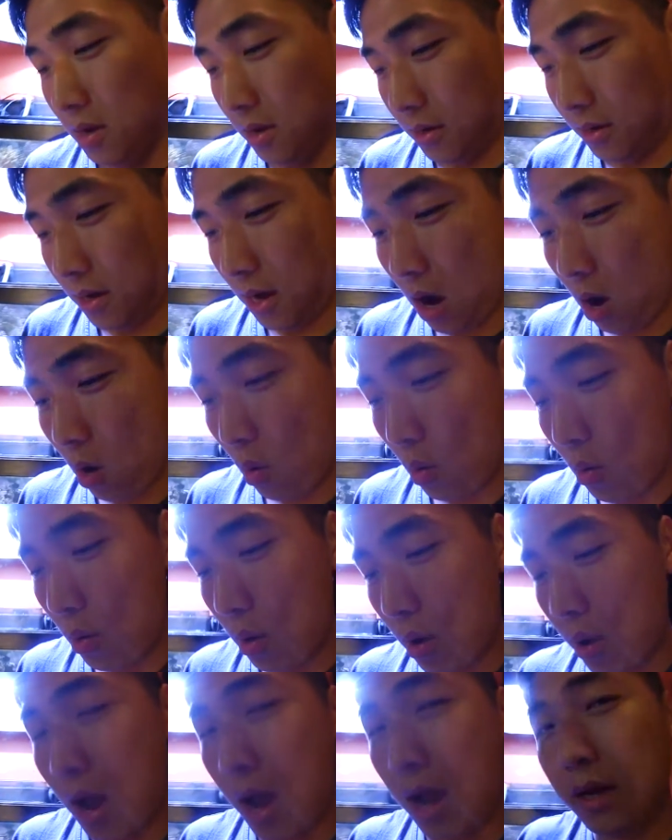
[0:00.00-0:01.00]
Now,
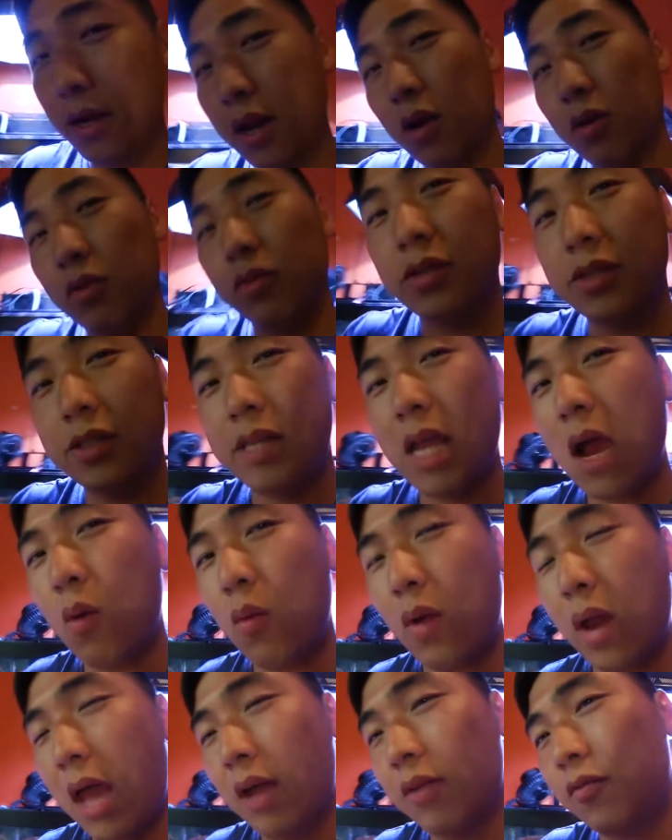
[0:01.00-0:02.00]
I narrowed this down
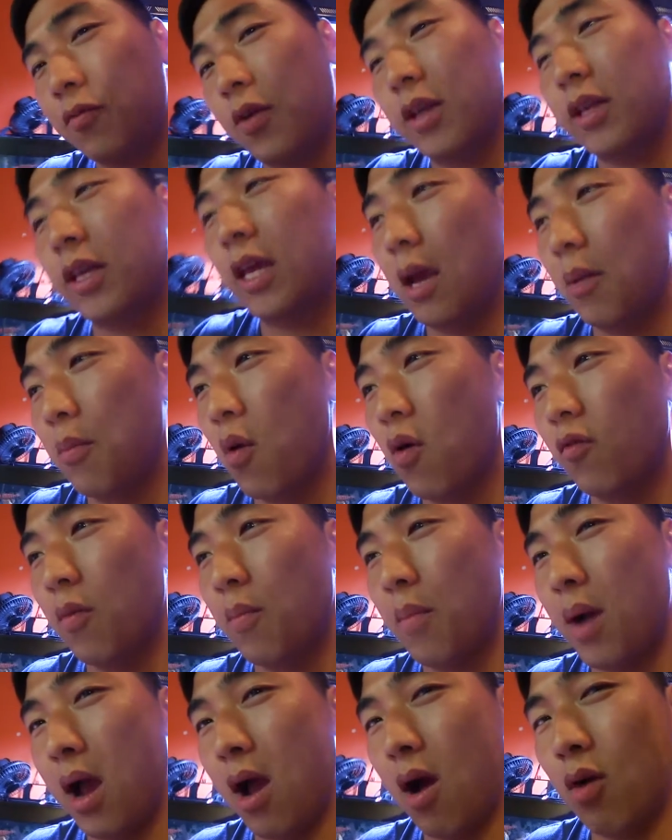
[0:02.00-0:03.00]
when I had a friend came over
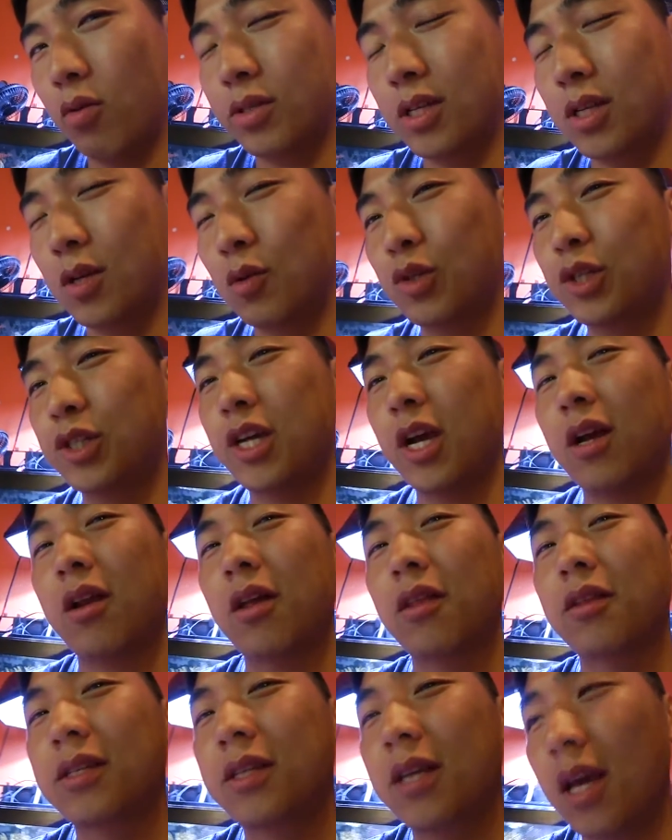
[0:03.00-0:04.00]
my house and he was checking
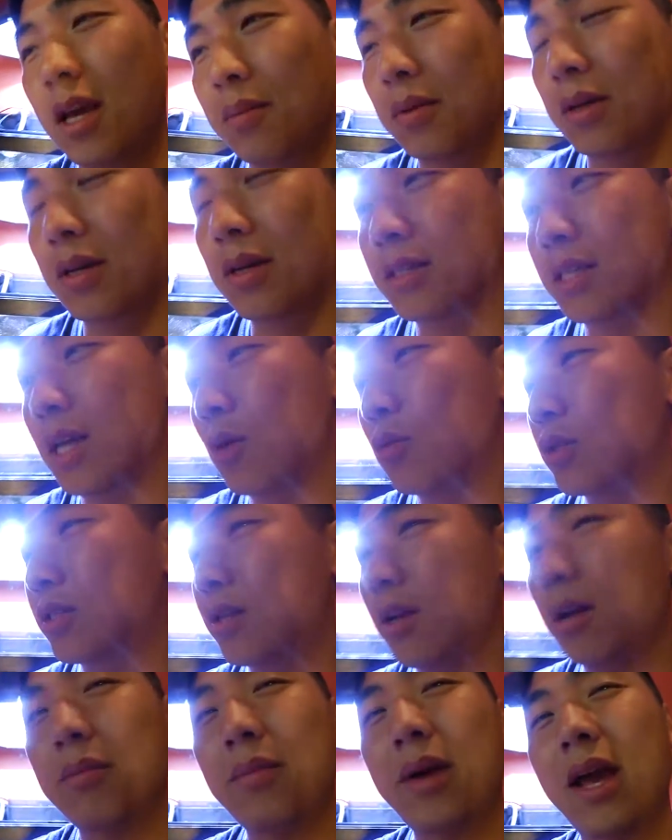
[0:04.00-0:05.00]
on the tank because I was
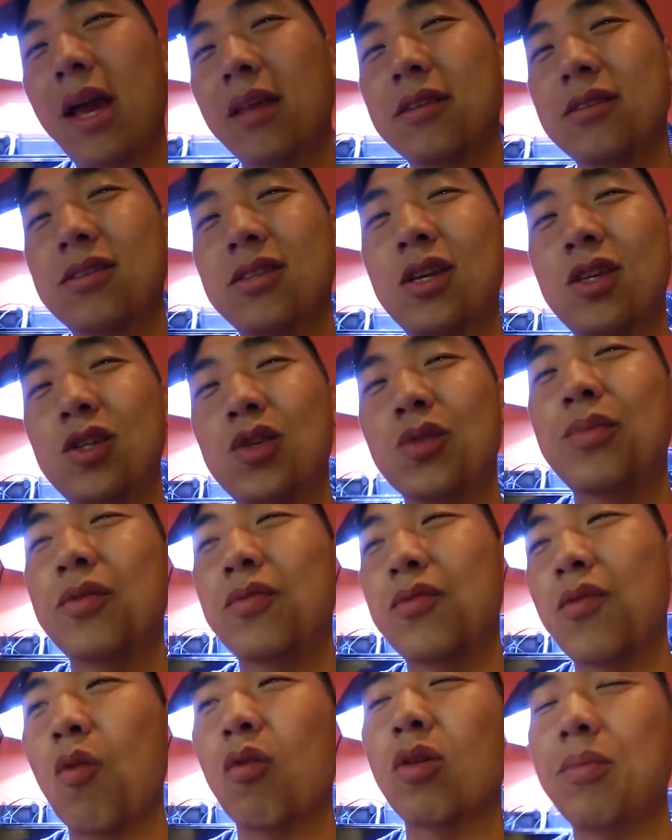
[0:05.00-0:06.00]
telling him I had this issue
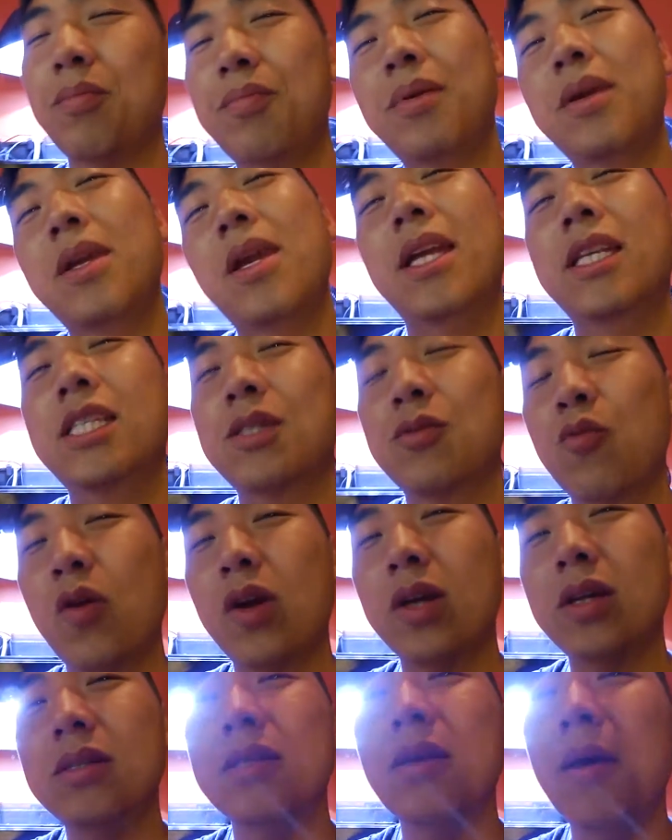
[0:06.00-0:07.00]
before with pH
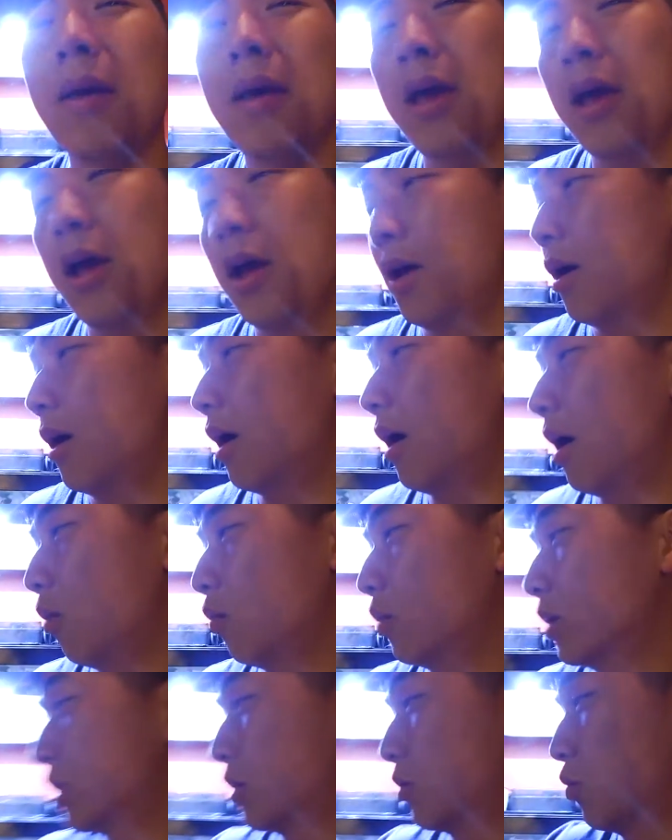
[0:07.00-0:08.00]
swings, uh,
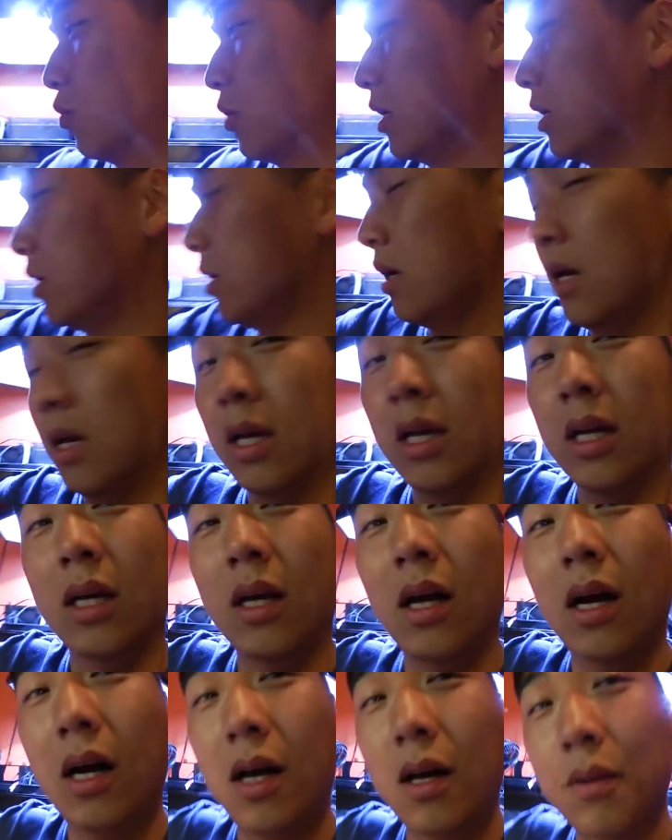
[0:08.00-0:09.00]
which we
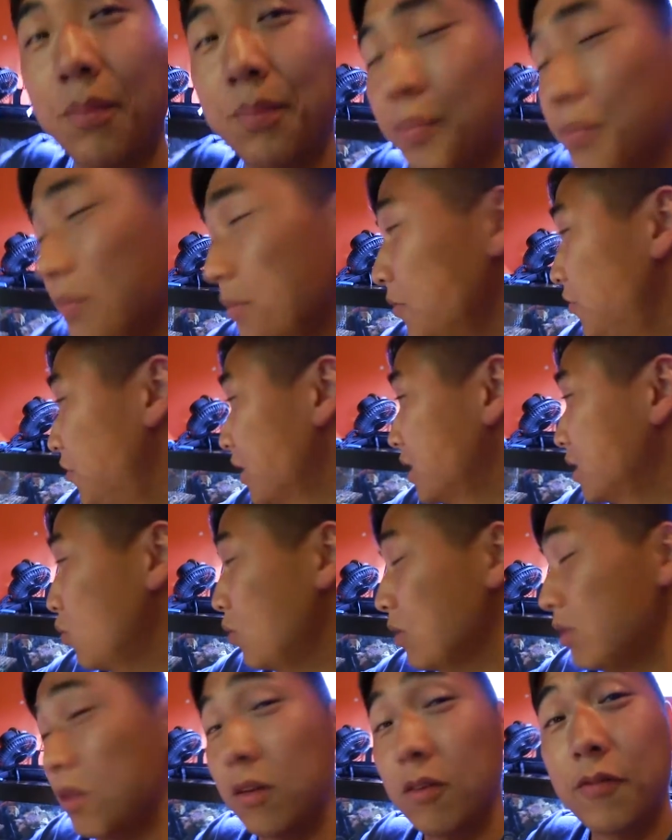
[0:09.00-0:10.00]
um, fixed
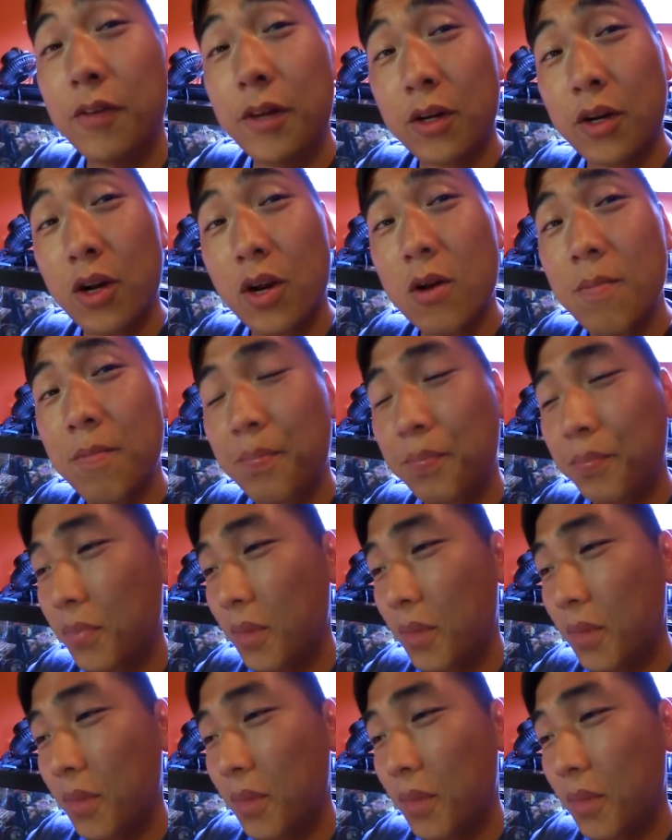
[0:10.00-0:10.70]
with the vinegar.